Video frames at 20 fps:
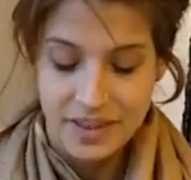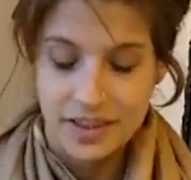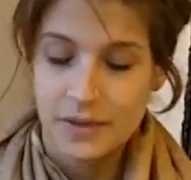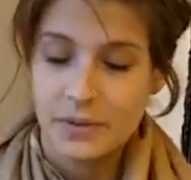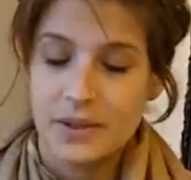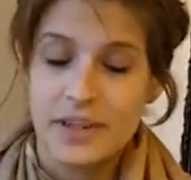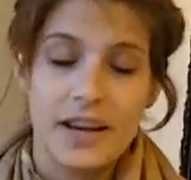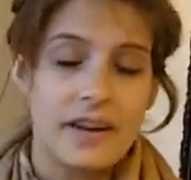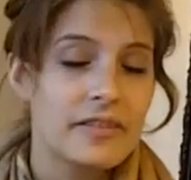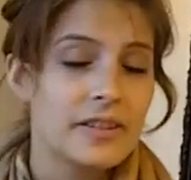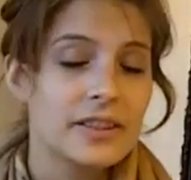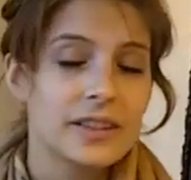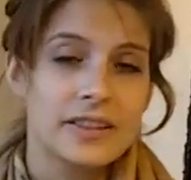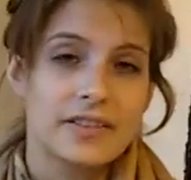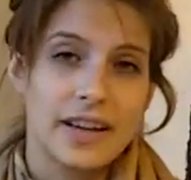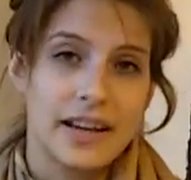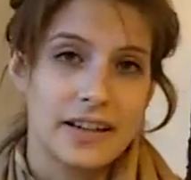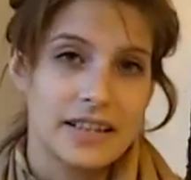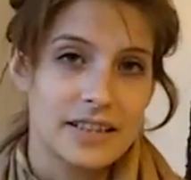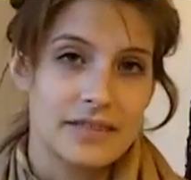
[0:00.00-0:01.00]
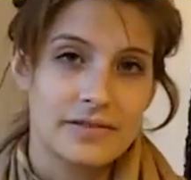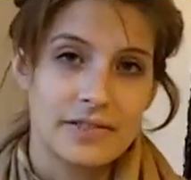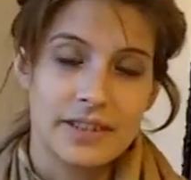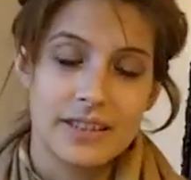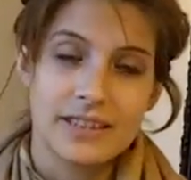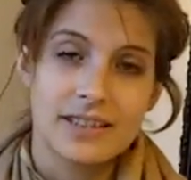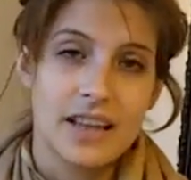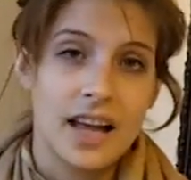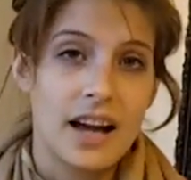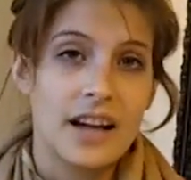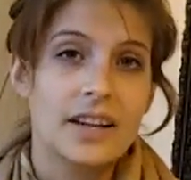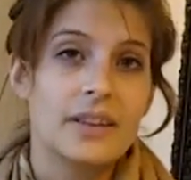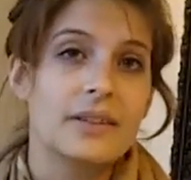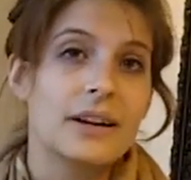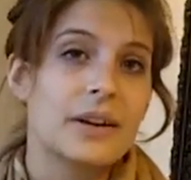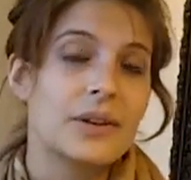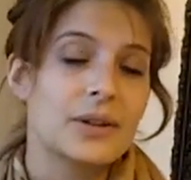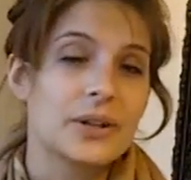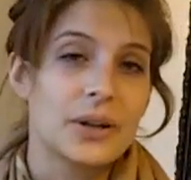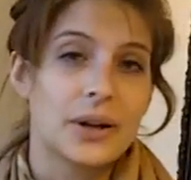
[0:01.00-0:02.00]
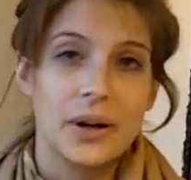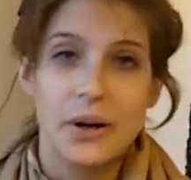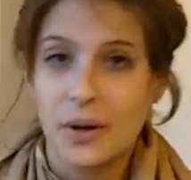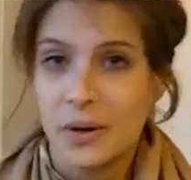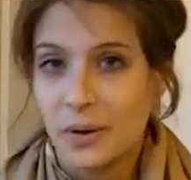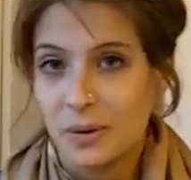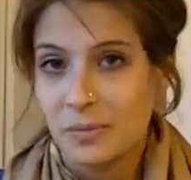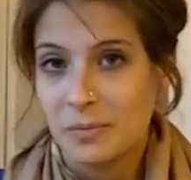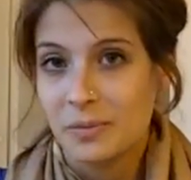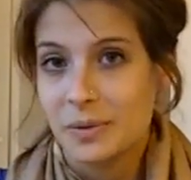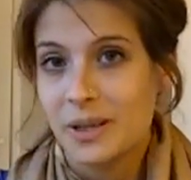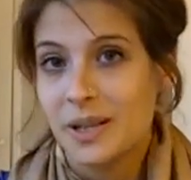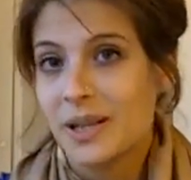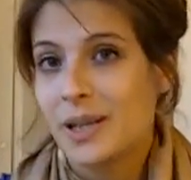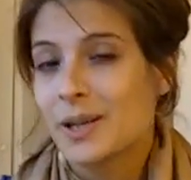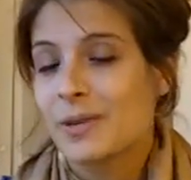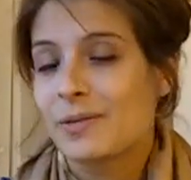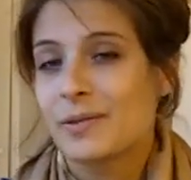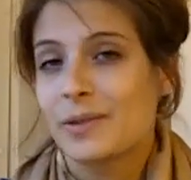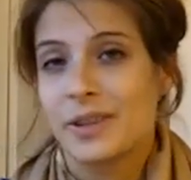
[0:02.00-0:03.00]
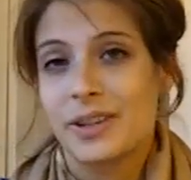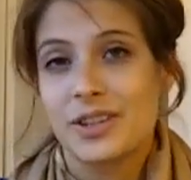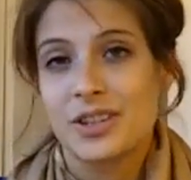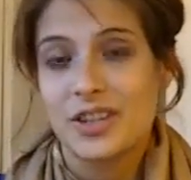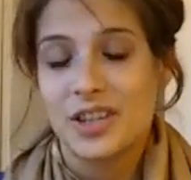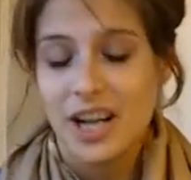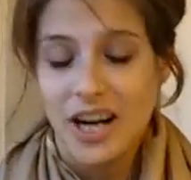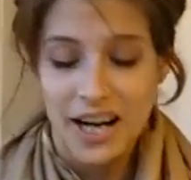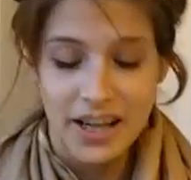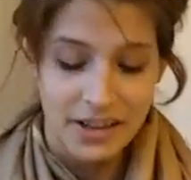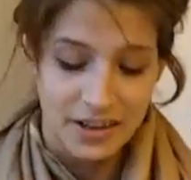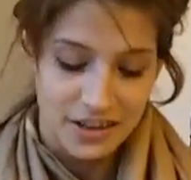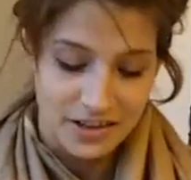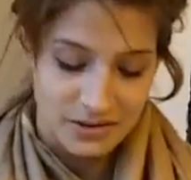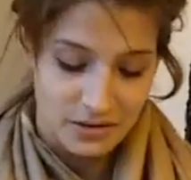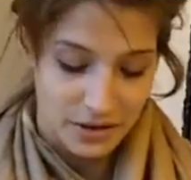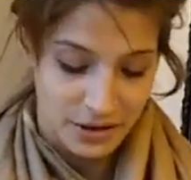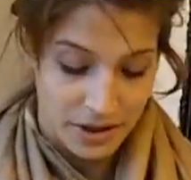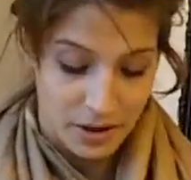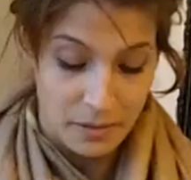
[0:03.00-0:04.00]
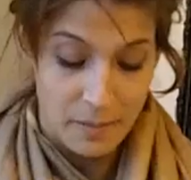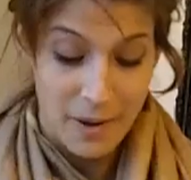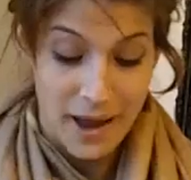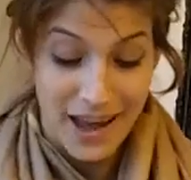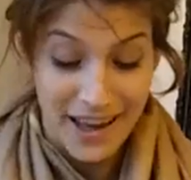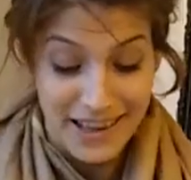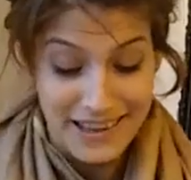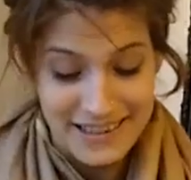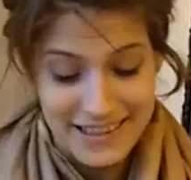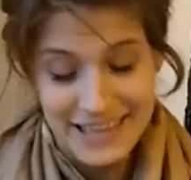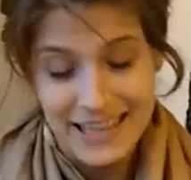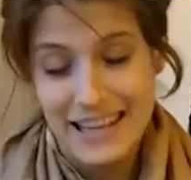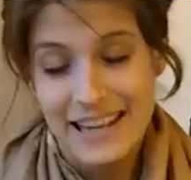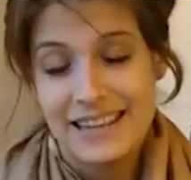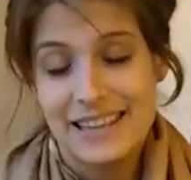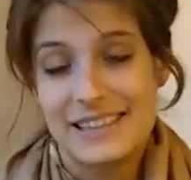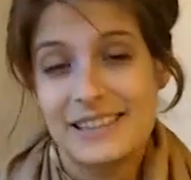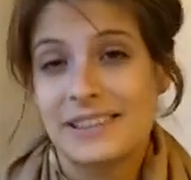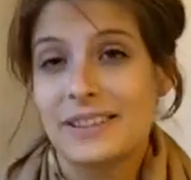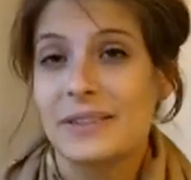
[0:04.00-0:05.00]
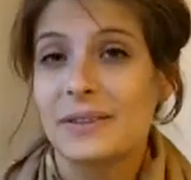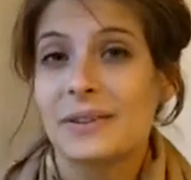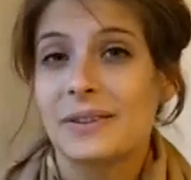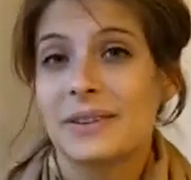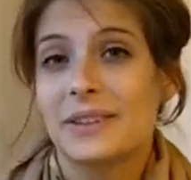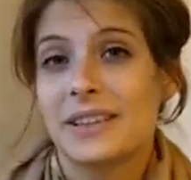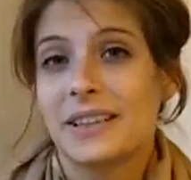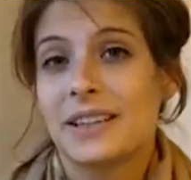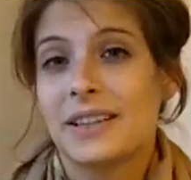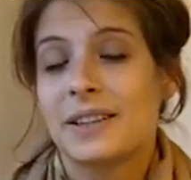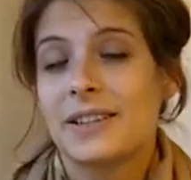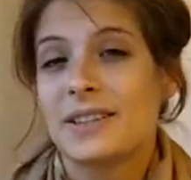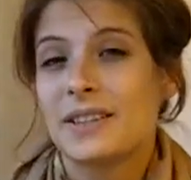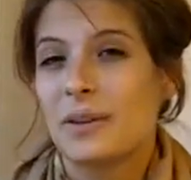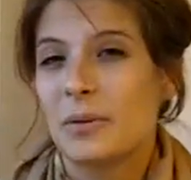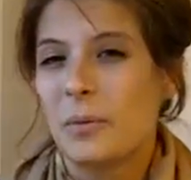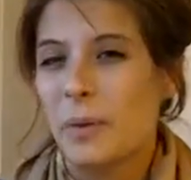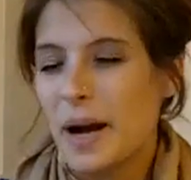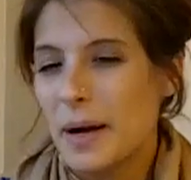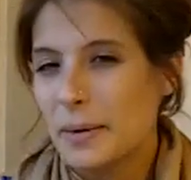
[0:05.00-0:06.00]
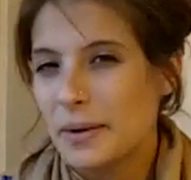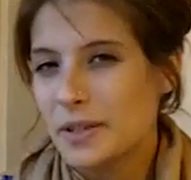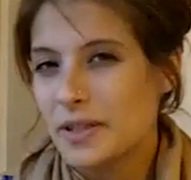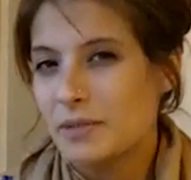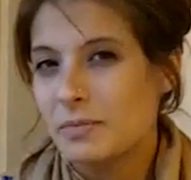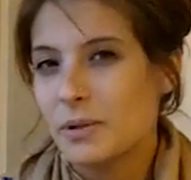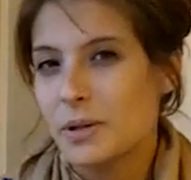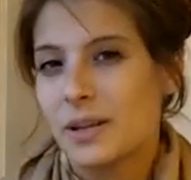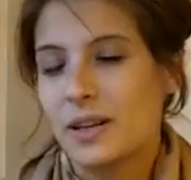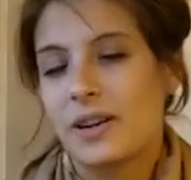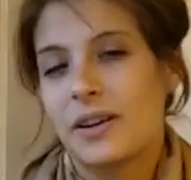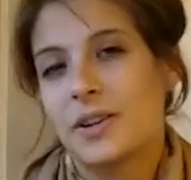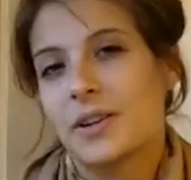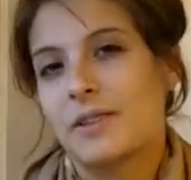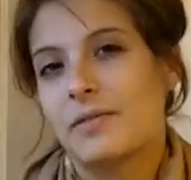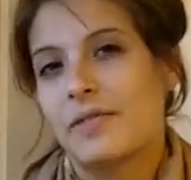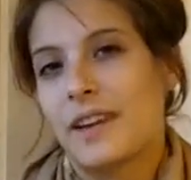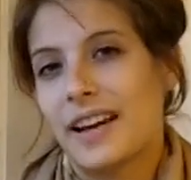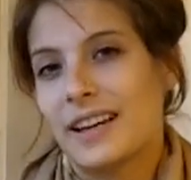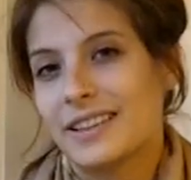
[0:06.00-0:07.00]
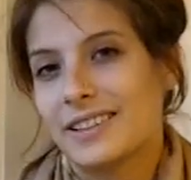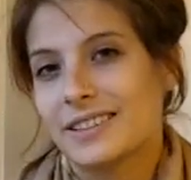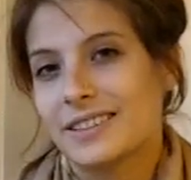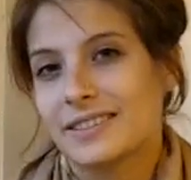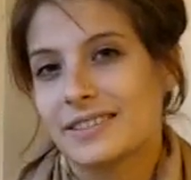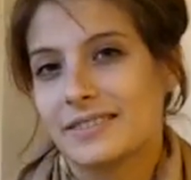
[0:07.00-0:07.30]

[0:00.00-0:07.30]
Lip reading: You would never leave antifreeze lying around your home for your child or your pet to get into, so why would you put it on your face?